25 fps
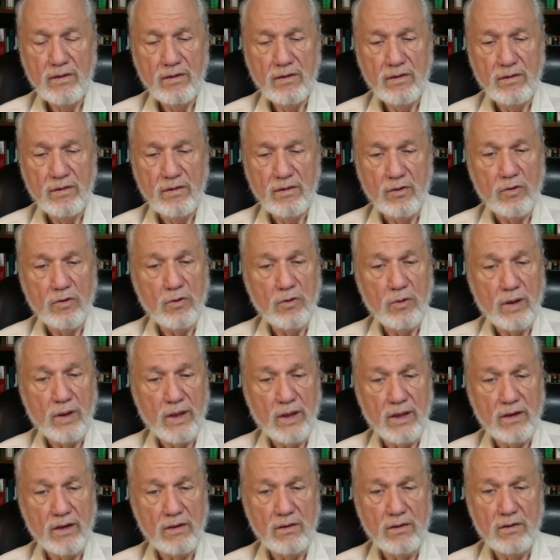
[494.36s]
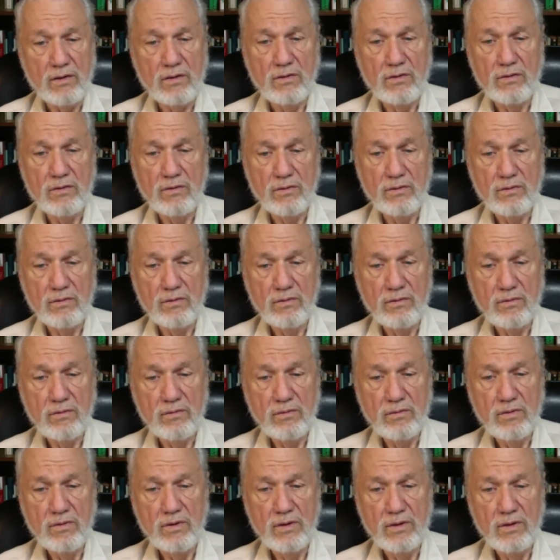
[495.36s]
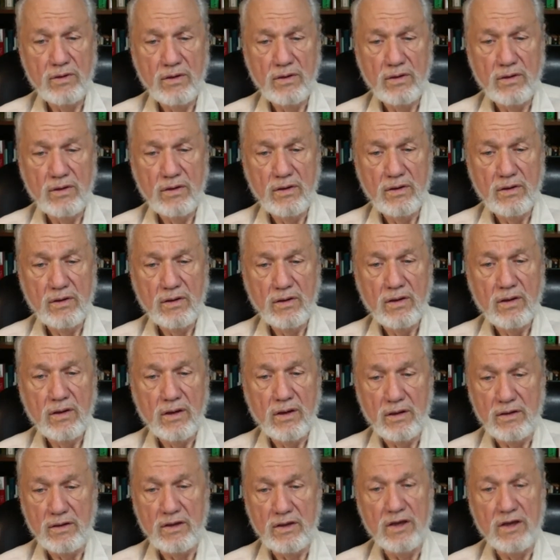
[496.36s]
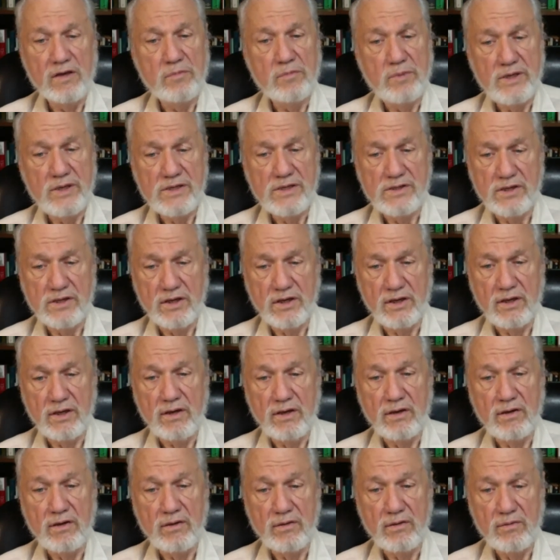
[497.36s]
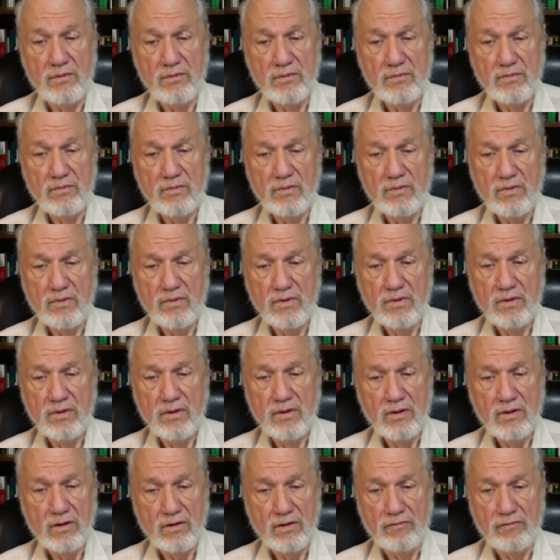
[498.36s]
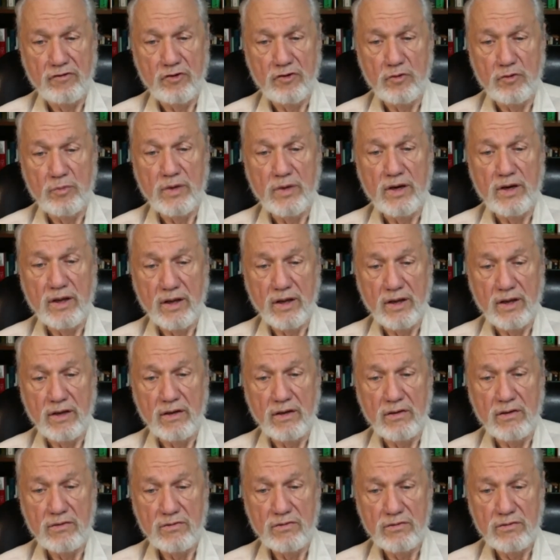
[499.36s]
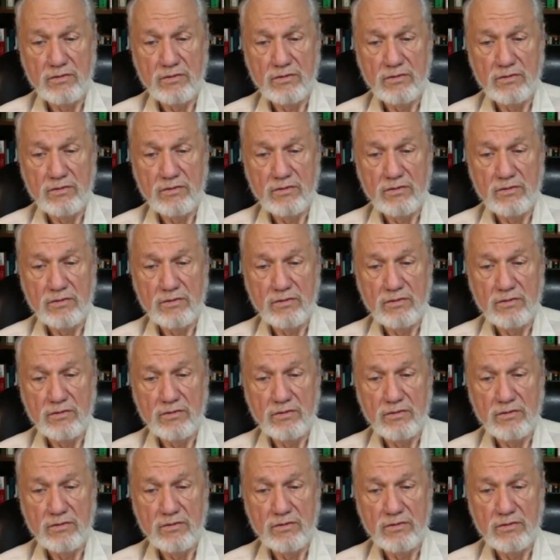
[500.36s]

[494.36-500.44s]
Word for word: No end can yet be seen of human hate.